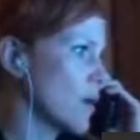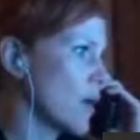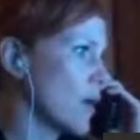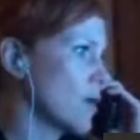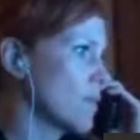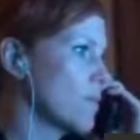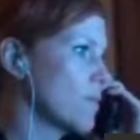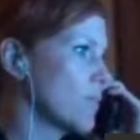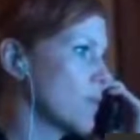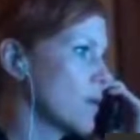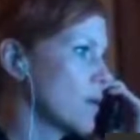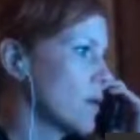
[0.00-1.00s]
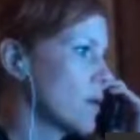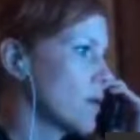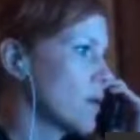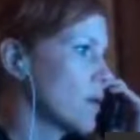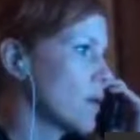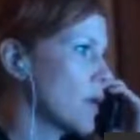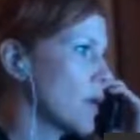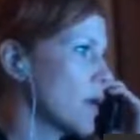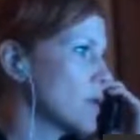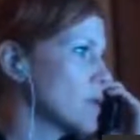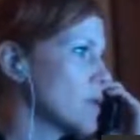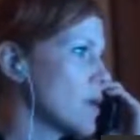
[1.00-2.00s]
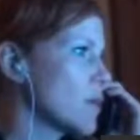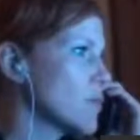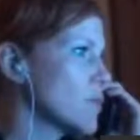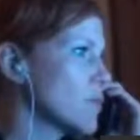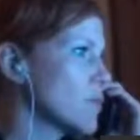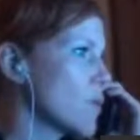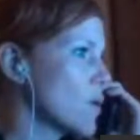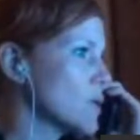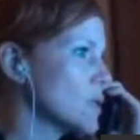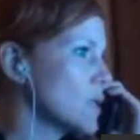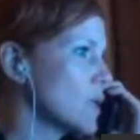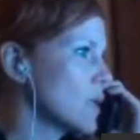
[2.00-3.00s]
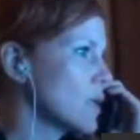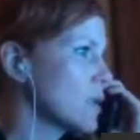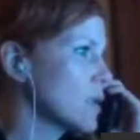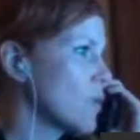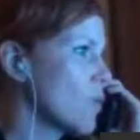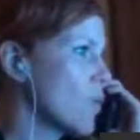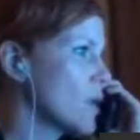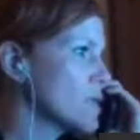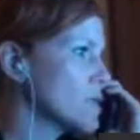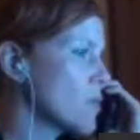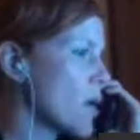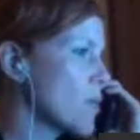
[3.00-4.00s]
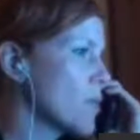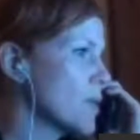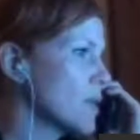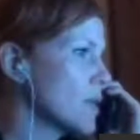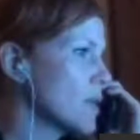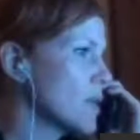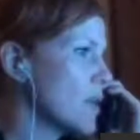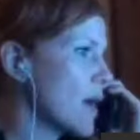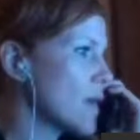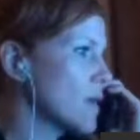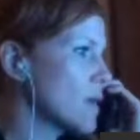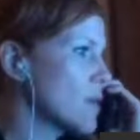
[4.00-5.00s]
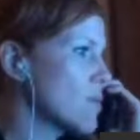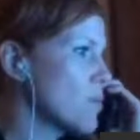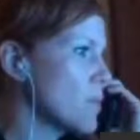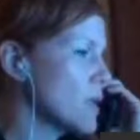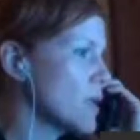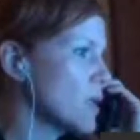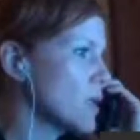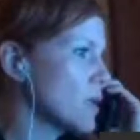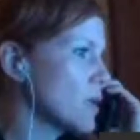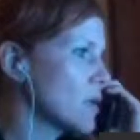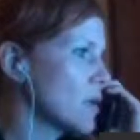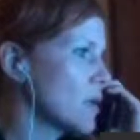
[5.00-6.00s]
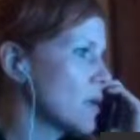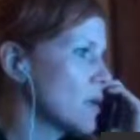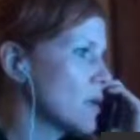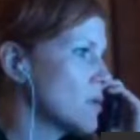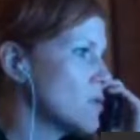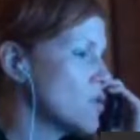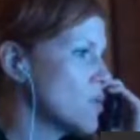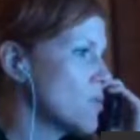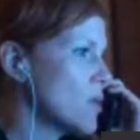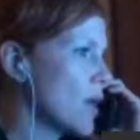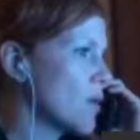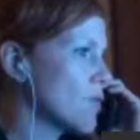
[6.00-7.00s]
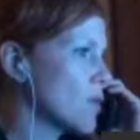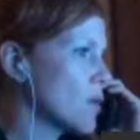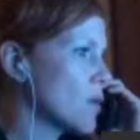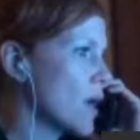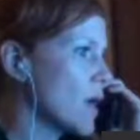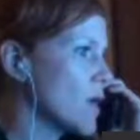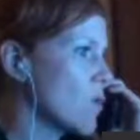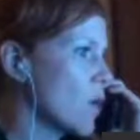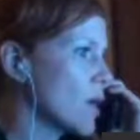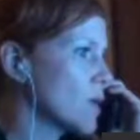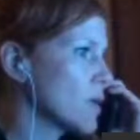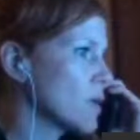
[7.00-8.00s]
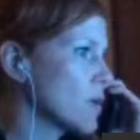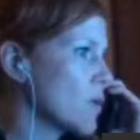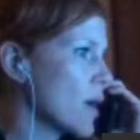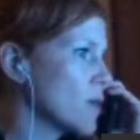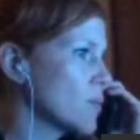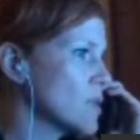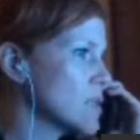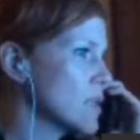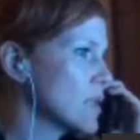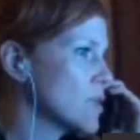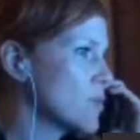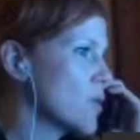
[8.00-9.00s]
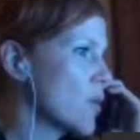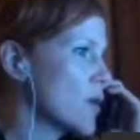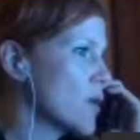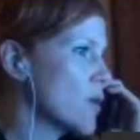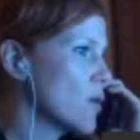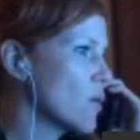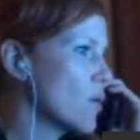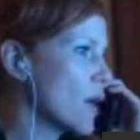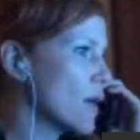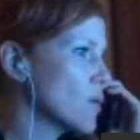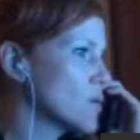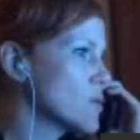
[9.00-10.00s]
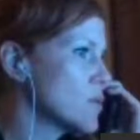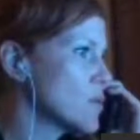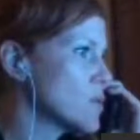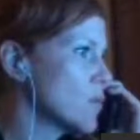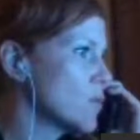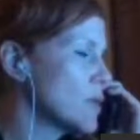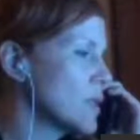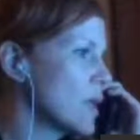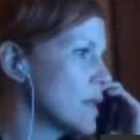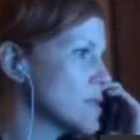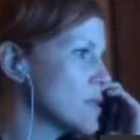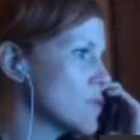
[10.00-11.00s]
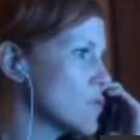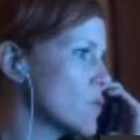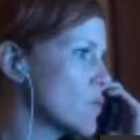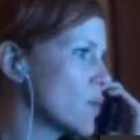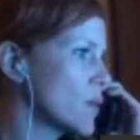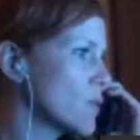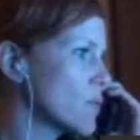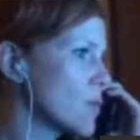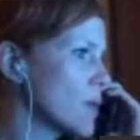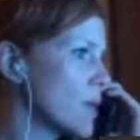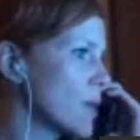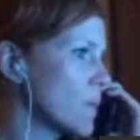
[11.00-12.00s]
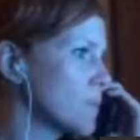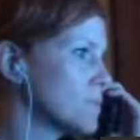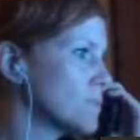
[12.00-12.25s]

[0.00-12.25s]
Okay. And number 14, what is the probability that the mean GPA for 81 randomly selected BYU Idaho students will be less than 3.3?